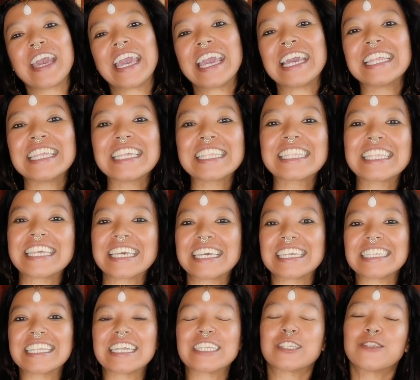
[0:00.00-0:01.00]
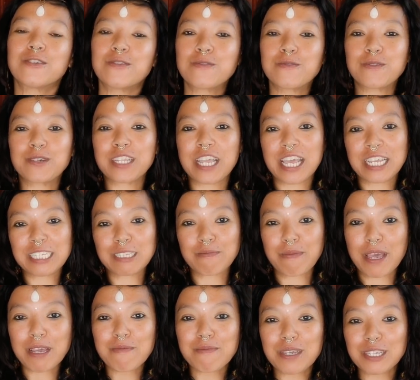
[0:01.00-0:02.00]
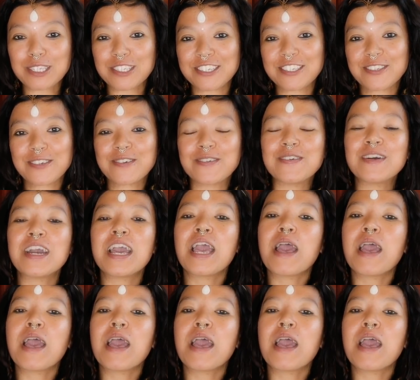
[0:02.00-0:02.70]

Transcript: anything that you would expect me to do,